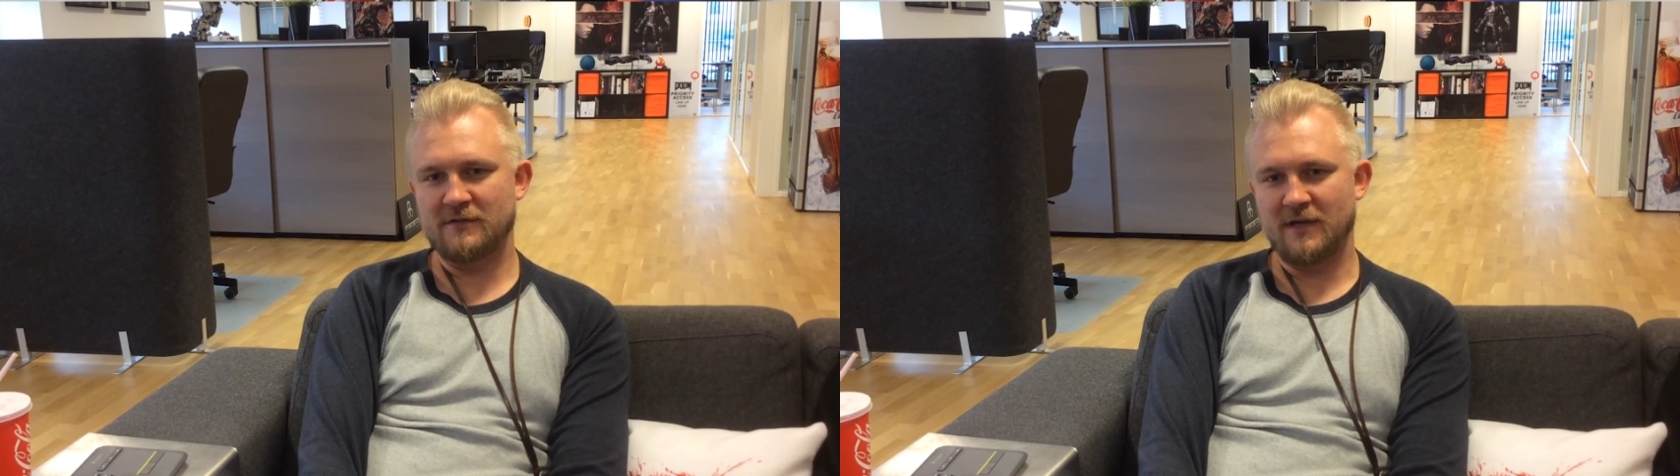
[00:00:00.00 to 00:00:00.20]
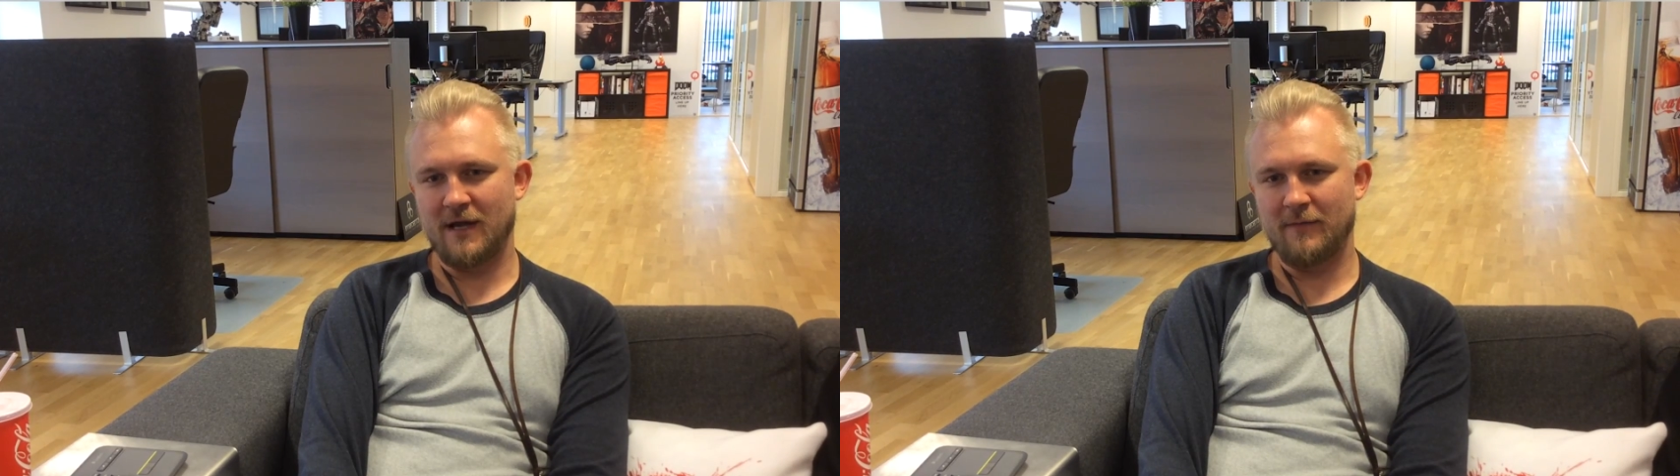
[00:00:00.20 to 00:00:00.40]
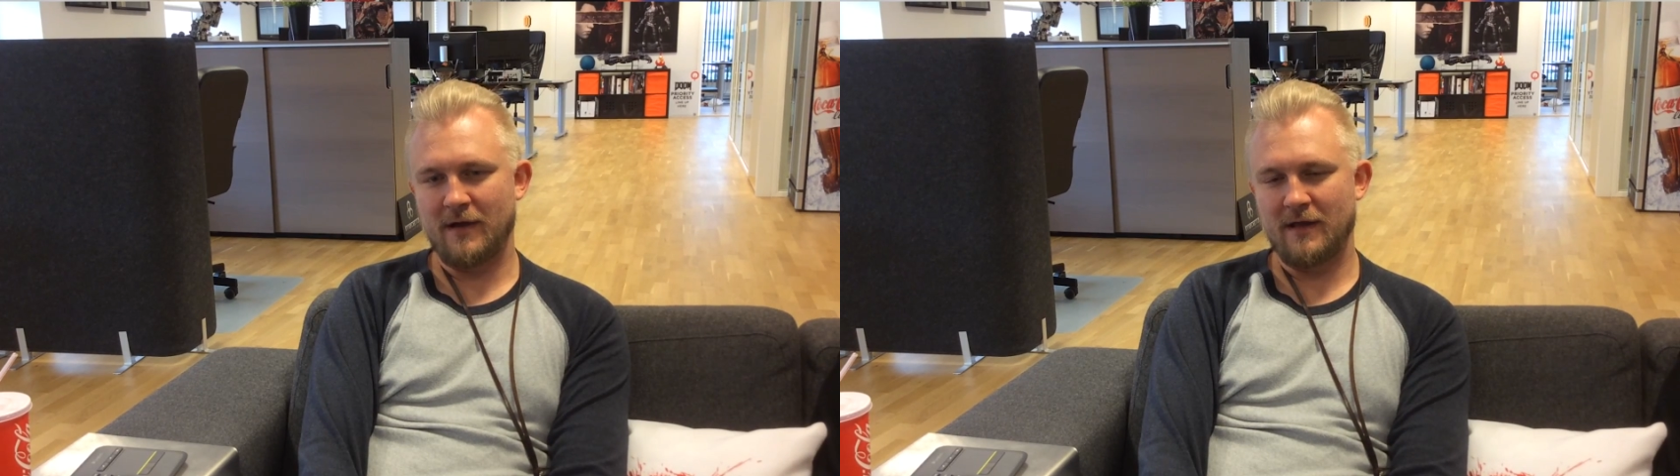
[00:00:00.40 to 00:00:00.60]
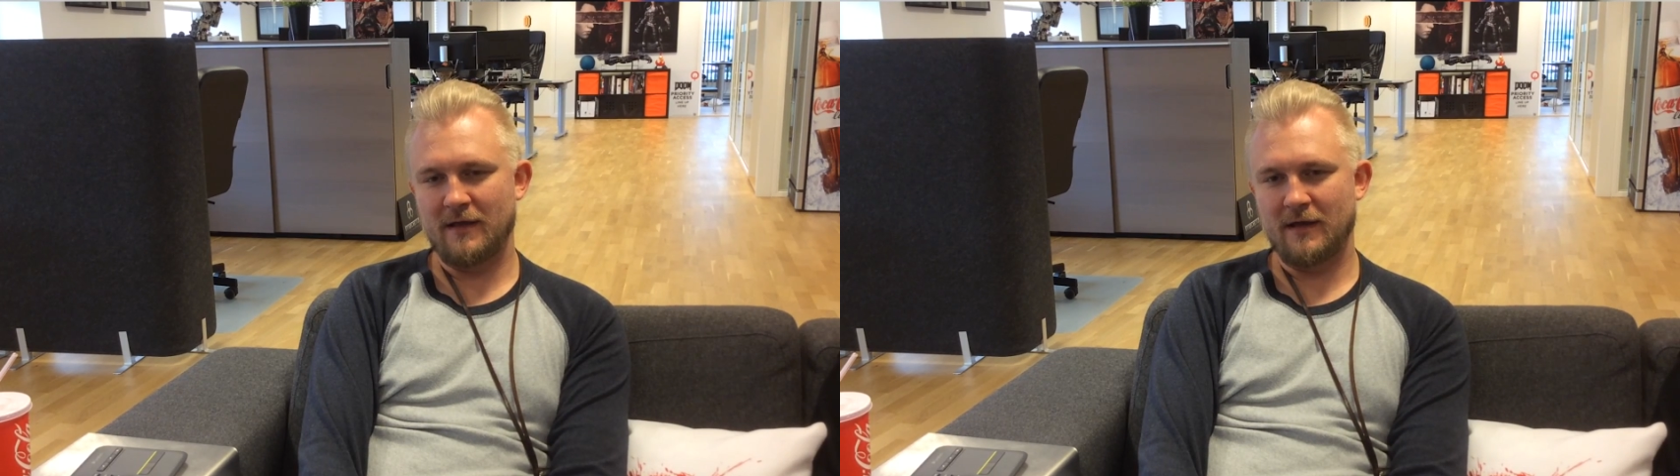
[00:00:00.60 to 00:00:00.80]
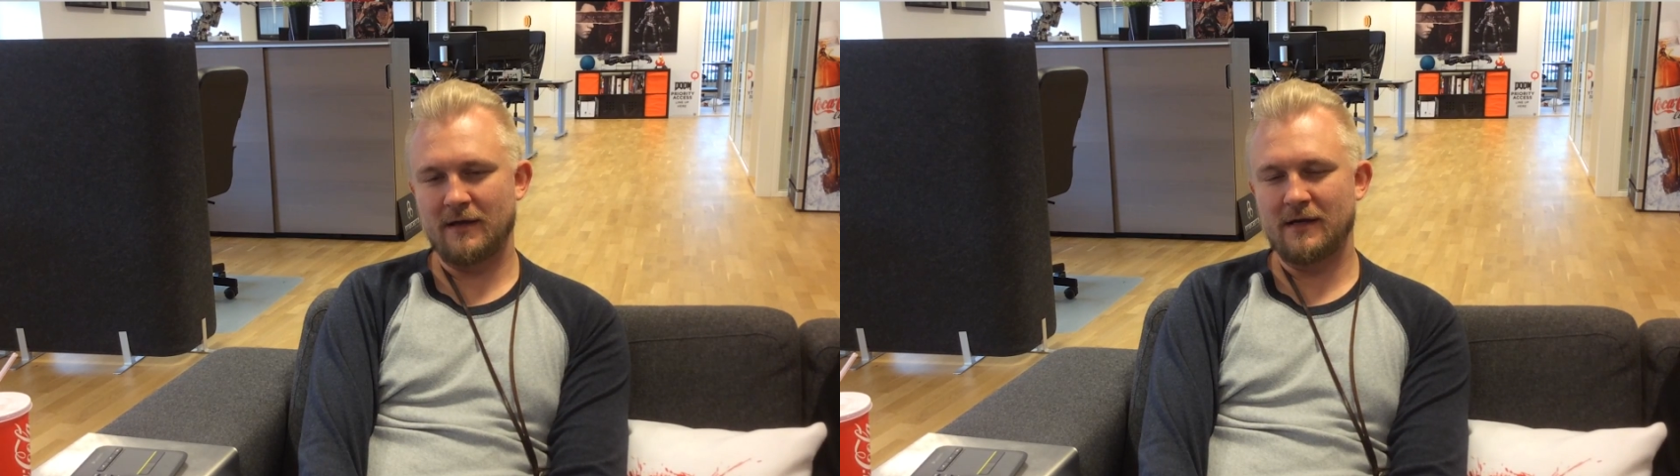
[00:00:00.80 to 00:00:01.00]
time
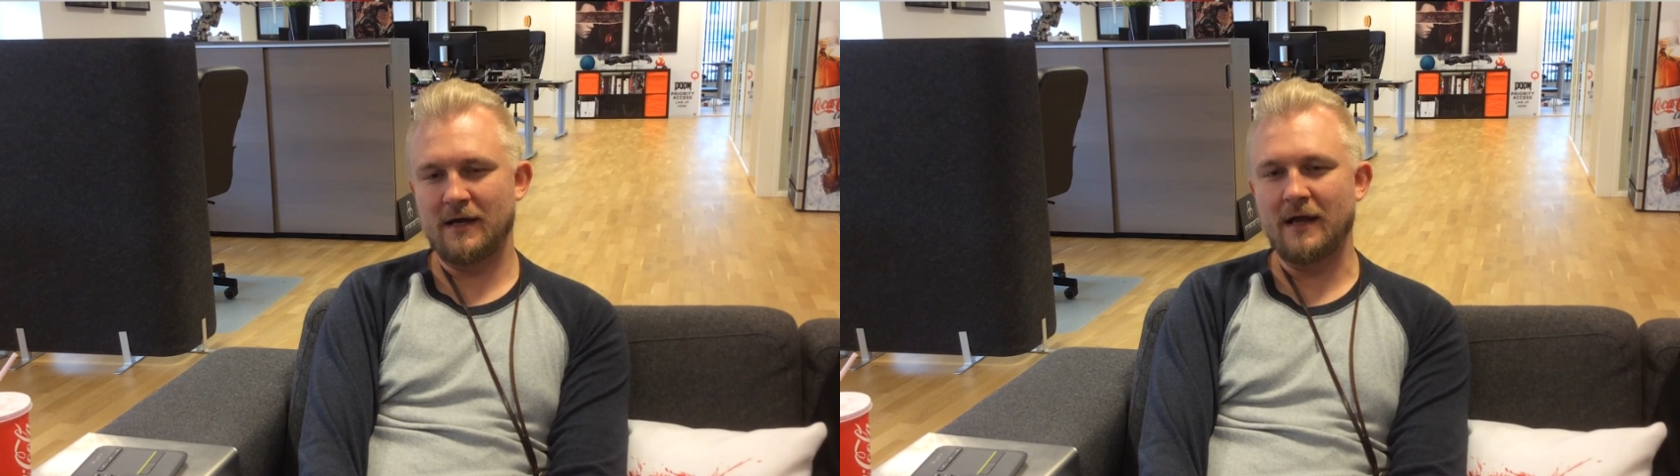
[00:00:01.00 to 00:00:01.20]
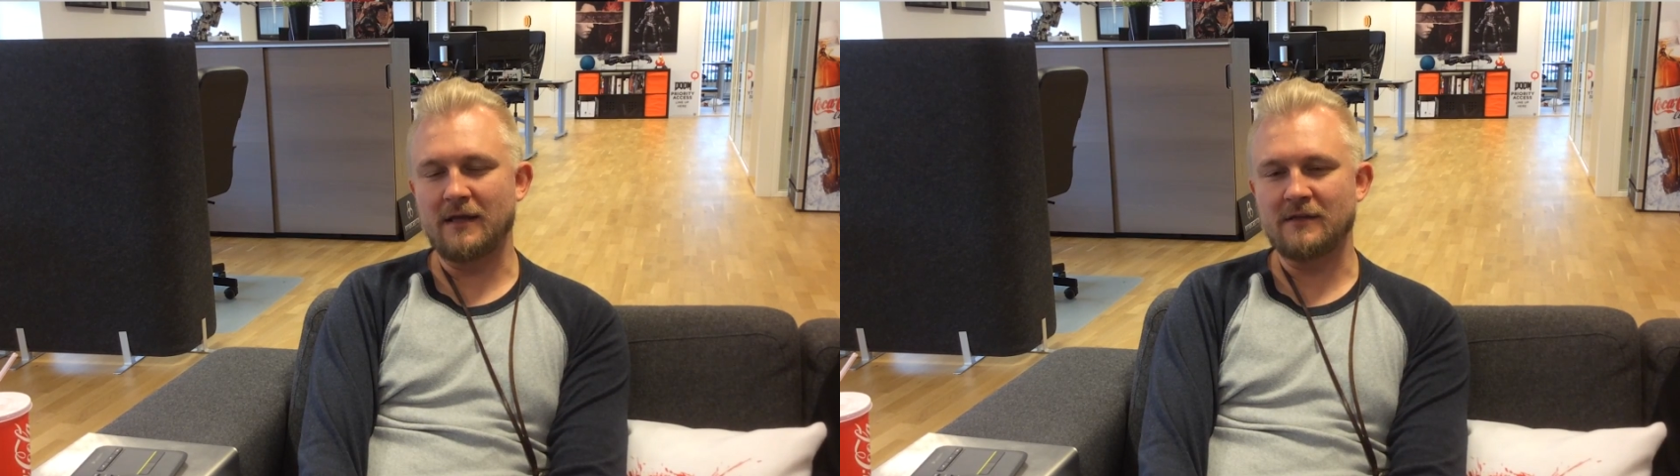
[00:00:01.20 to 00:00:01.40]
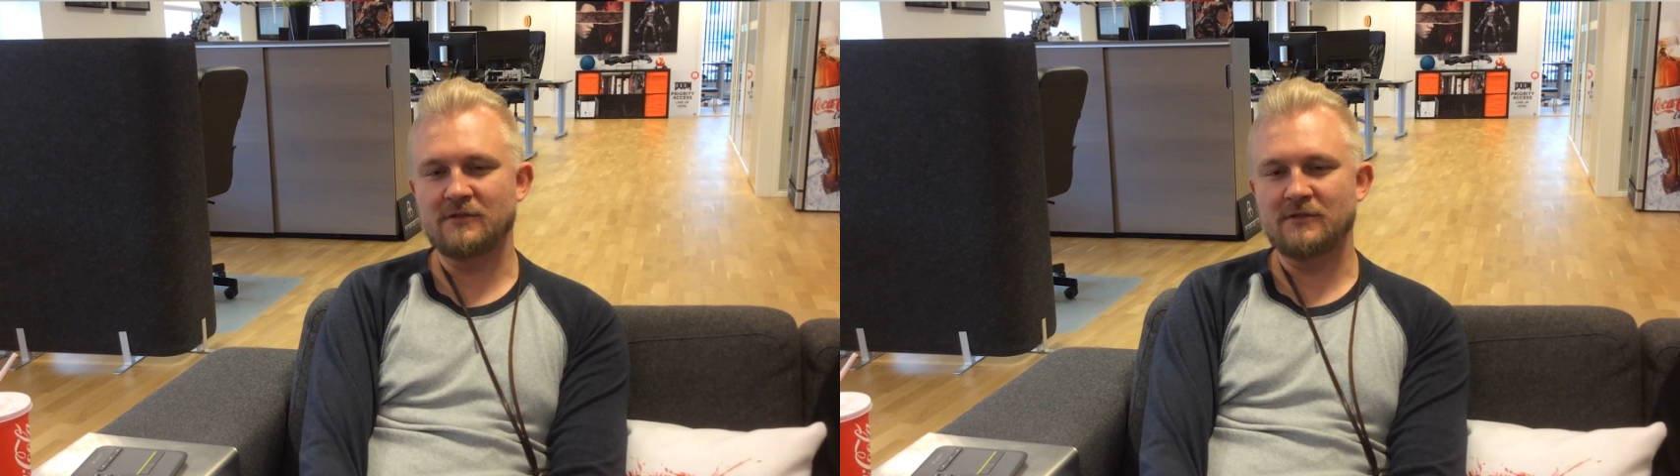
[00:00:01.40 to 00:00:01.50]
I